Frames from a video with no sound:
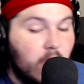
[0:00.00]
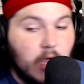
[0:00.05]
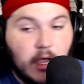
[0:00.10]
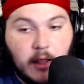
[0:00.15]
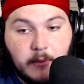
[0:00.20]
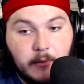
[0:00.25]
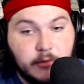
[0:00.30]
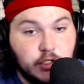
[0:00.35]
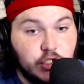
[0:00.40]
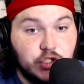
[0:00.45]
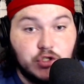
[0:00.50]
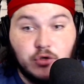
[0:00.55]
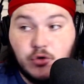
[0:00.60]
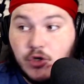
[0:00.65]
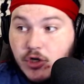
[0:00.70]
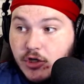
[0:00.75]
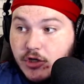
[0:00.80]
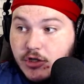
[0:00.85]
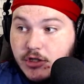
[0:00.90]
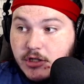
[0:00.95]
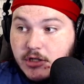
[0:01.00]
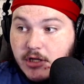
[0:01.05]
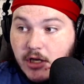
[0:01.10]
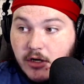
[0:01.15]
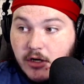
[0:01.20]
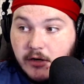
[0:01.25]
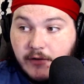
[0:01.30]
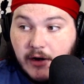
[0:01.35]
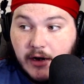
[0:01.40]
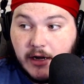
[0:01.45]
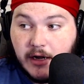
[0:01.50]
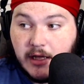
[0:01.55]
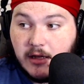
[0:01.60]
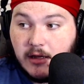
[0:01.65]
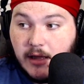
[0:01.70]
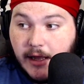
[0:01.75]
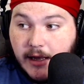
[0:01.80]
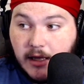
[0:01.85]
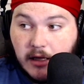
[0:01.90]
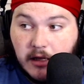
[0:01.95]
shooters that are very,
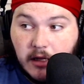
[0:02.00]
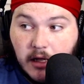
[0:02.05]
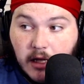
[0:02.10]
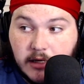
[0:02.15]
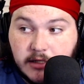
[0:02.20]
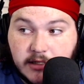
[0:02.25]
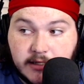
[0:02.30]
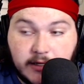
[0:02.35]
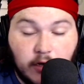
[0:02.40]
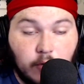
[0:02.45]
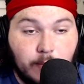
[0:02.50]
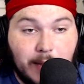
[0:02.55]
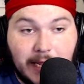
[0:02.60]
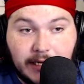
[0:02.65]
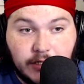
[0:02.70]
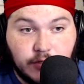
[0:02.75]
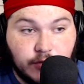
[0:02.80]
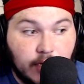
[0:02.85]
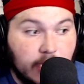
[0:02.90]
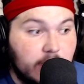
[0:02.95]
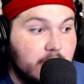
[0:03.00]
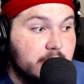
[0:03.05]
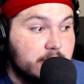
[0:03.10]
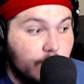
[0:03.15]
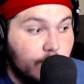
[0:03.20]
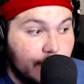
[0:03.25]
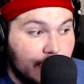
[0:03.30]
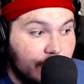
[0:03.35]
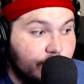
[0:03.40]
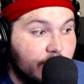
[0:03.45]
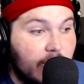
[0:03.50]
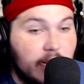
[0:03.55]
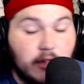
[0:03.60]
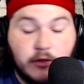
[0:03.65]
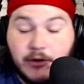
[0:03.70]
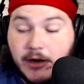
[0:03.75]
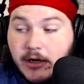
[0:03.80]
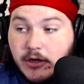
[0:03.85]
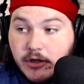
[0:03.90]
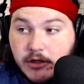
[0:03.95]
like, skill-based, right? Like something like
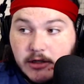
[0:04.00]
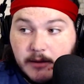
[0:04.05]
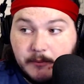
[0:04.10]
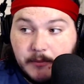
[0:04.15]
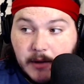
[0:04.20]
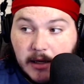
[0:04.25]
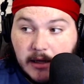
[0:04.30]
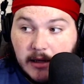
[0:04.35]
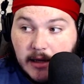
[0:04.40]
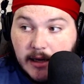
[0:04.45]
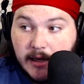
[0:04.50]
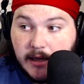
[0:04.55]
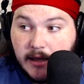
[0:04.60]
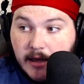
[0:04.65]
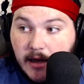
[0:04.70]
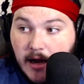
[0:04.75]
Valorant or something like,